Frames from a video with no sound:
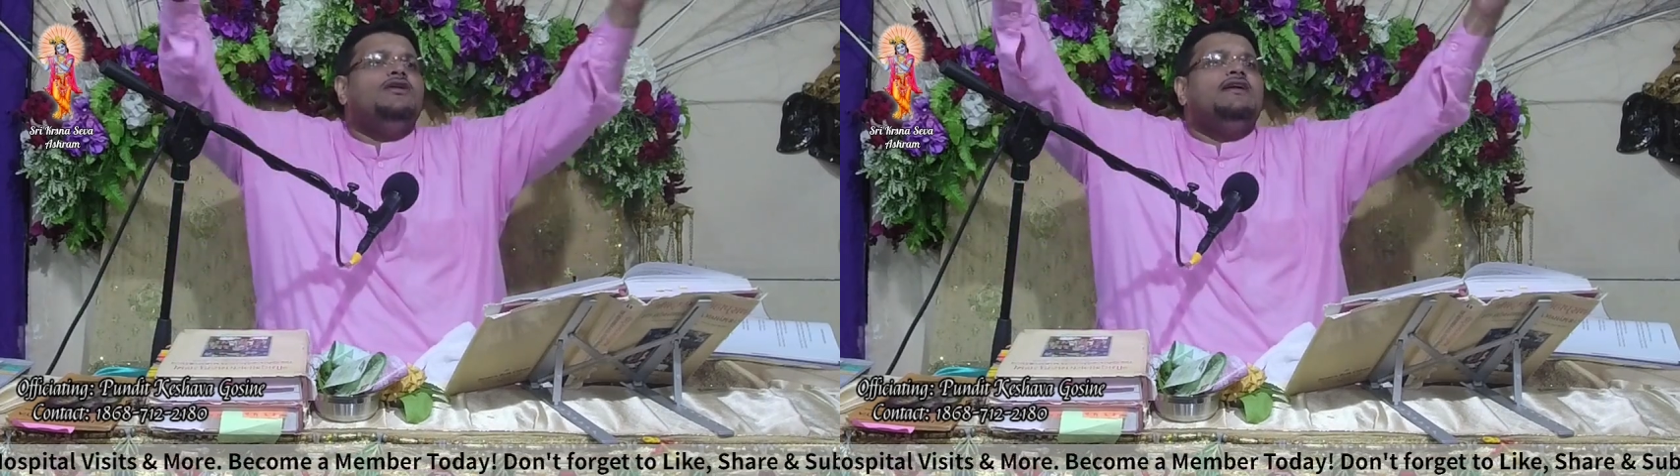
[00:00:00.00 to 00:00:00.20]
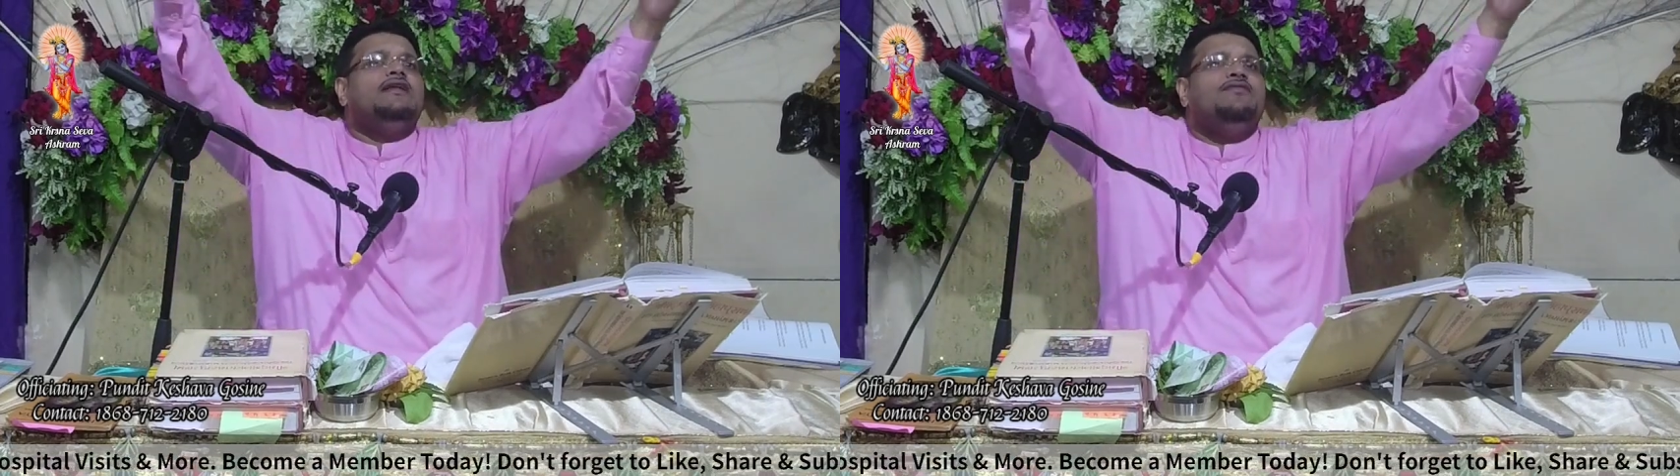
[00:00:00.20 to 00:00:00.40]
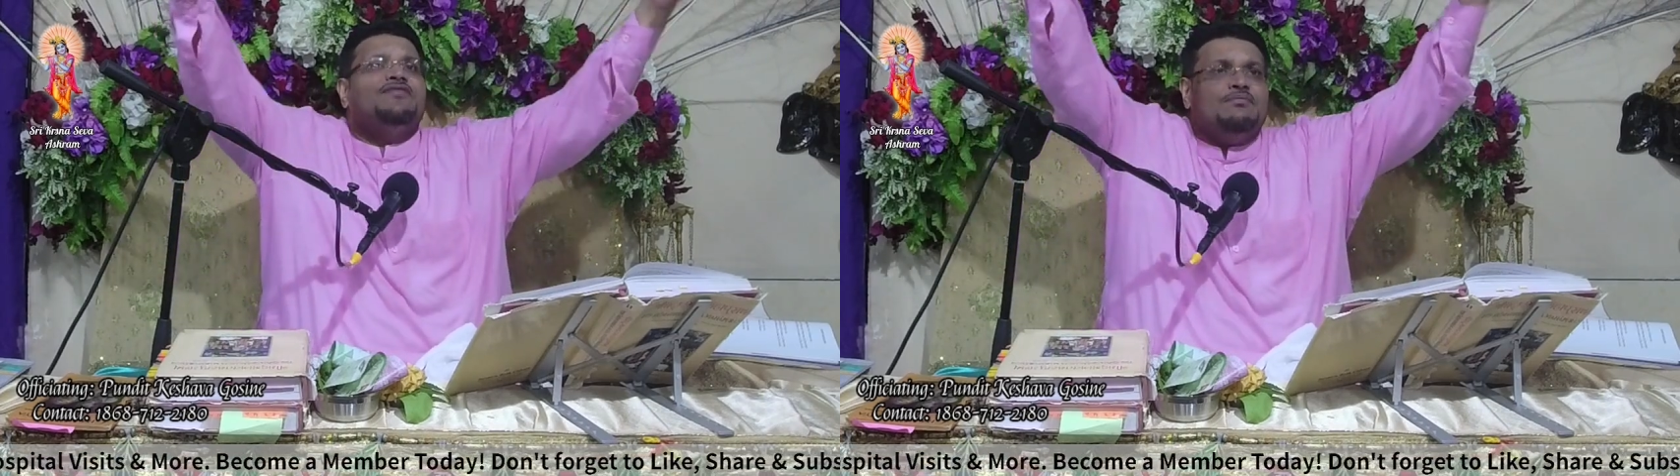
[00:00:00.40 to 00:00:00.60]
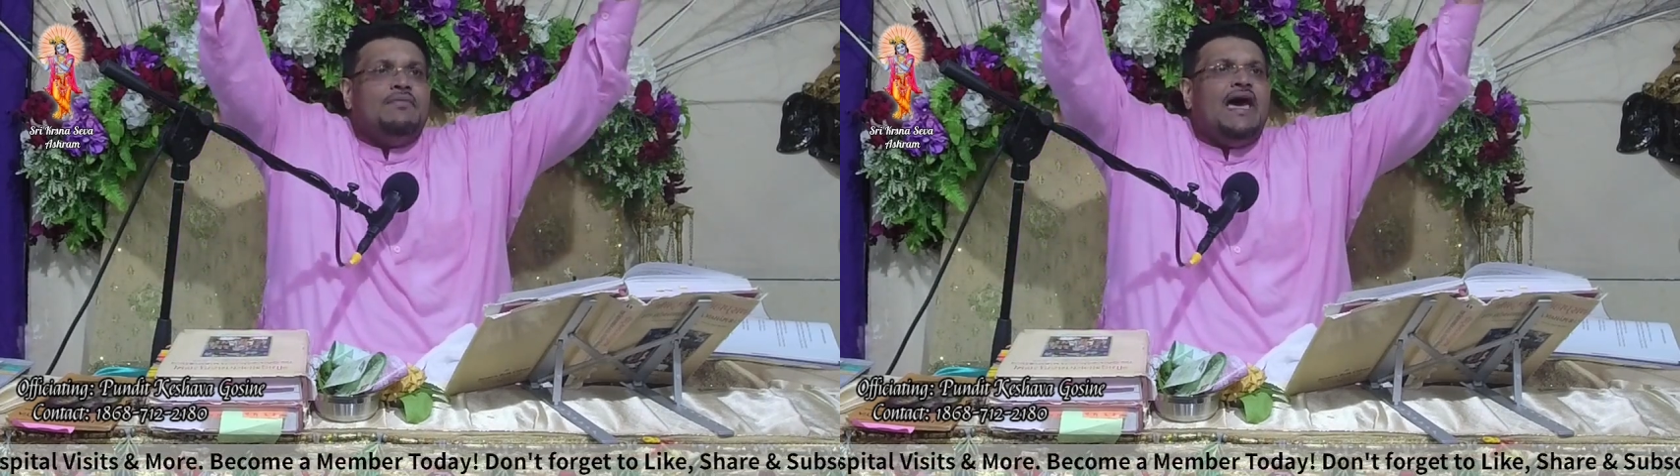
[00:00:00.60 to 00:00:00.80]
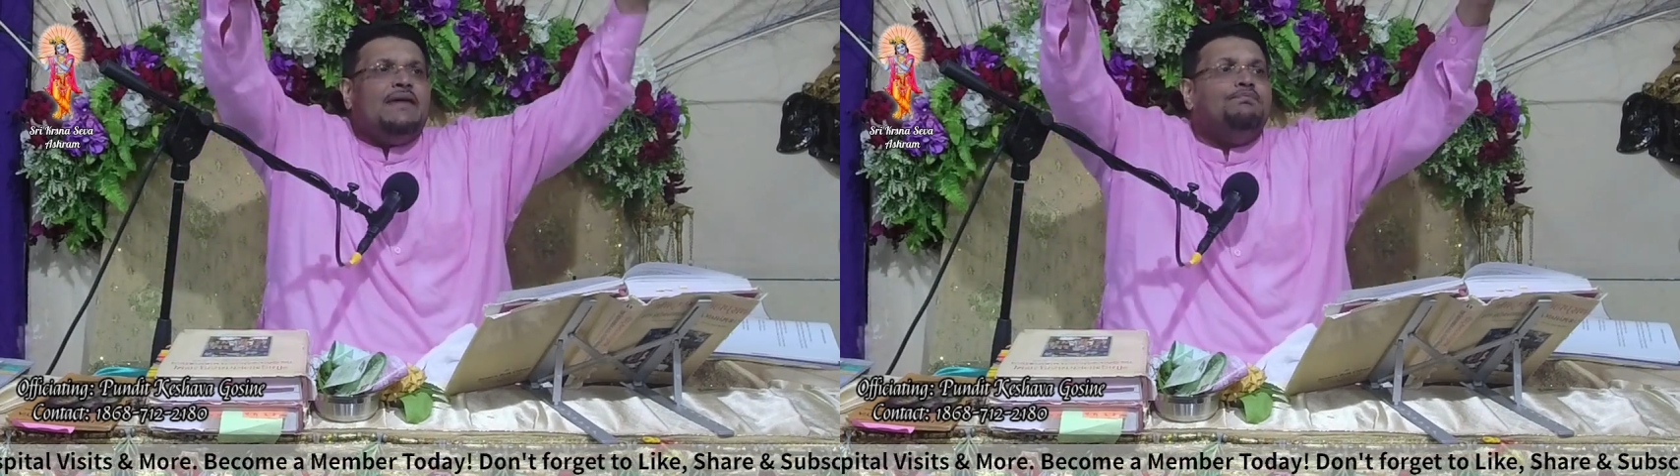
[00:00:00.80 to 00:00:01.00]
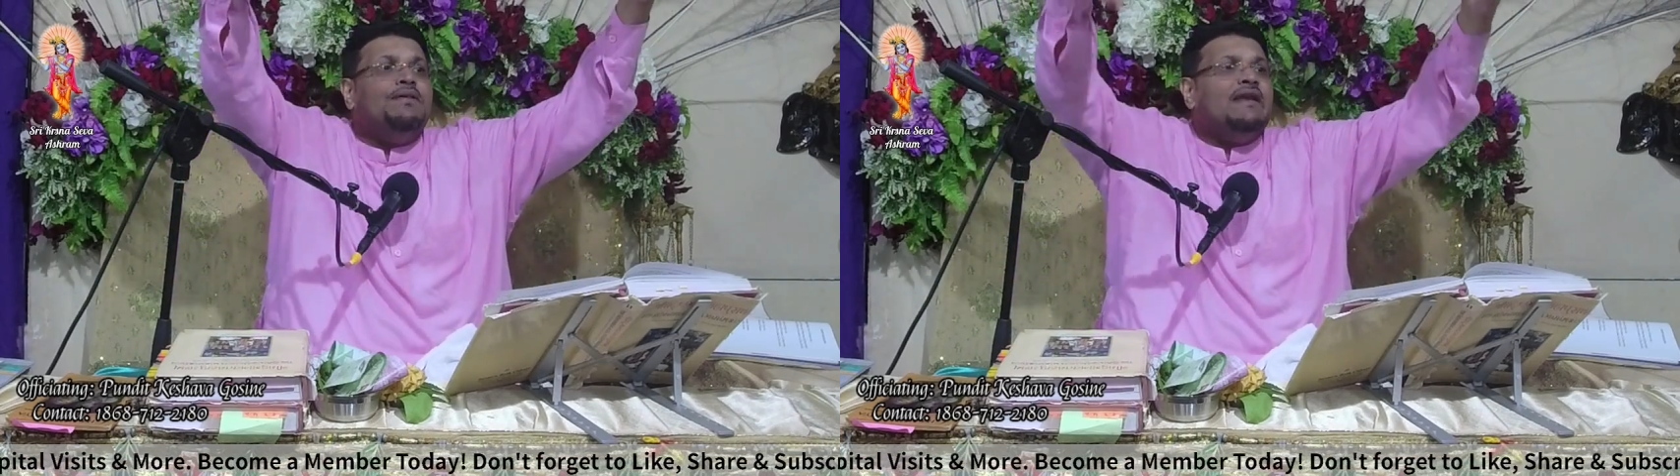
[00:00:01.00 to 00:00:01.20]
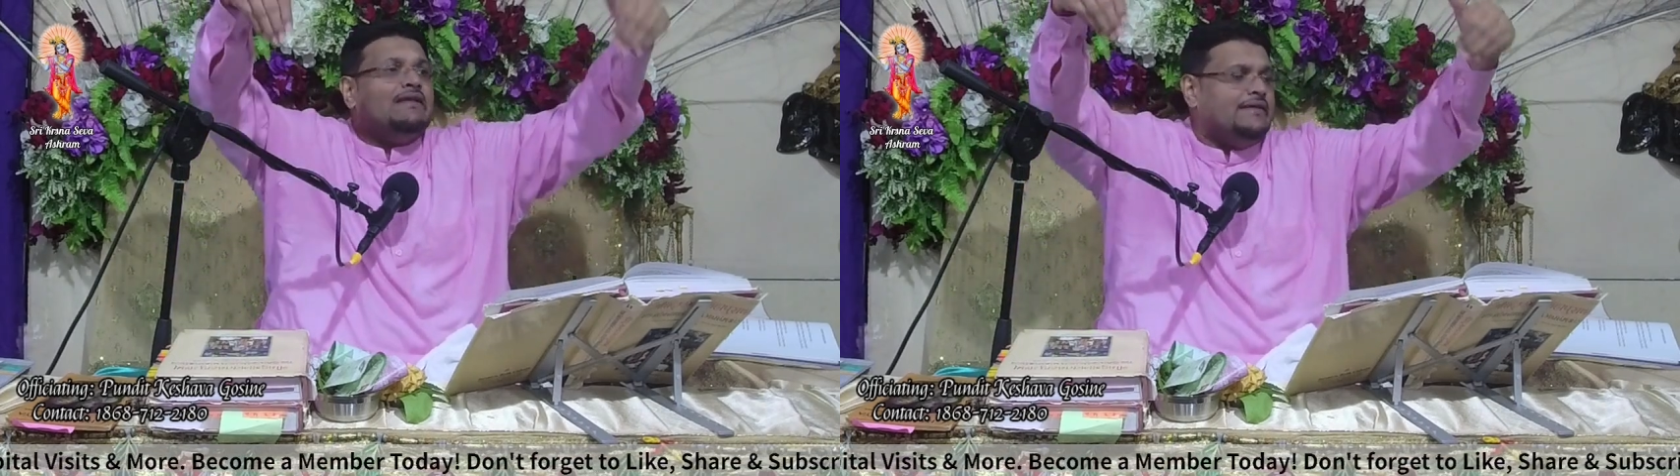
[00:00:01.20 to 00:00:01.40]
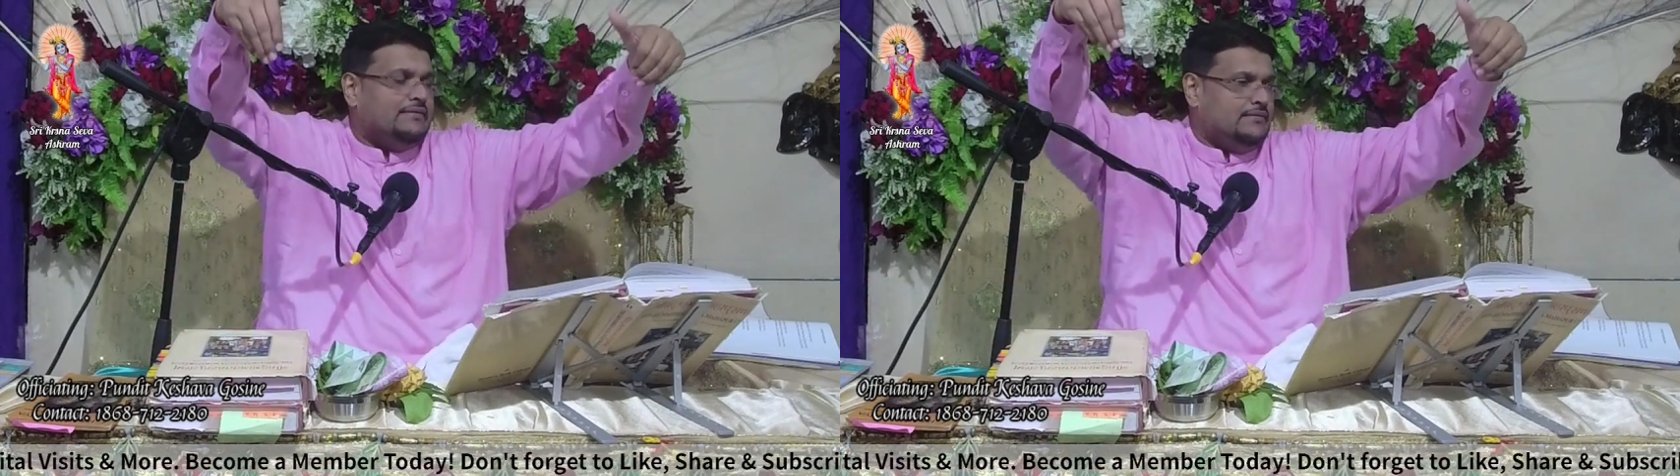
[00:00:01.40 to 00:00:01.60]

could live in my building,